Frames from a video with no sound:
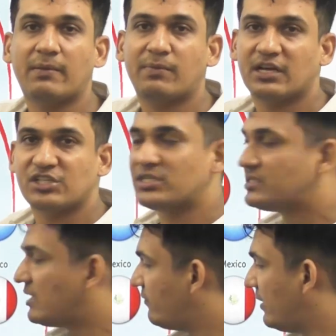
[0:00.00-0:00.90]

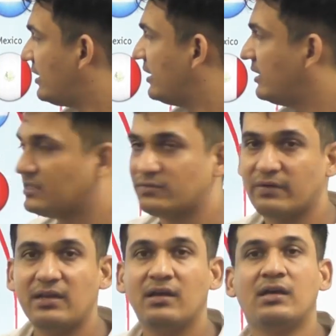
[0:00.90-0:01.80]
repercussions are felt here as
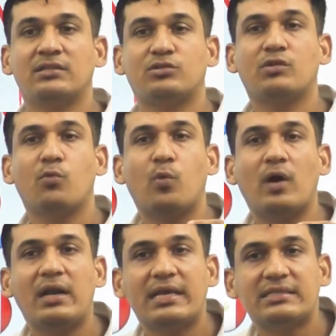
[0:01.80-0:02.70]
well. So the
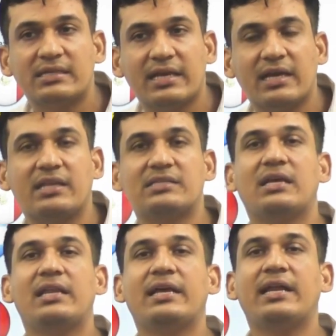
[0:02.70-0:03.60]
world is
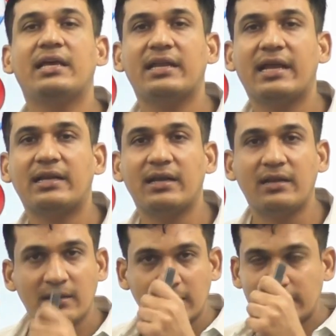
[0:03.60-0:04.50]
increasingly getting
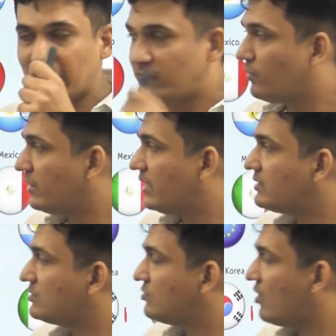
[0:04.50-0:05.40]
connected. Therefore, it
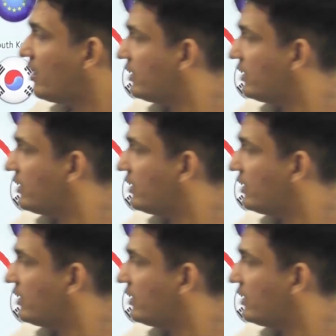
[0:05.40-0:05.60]
is not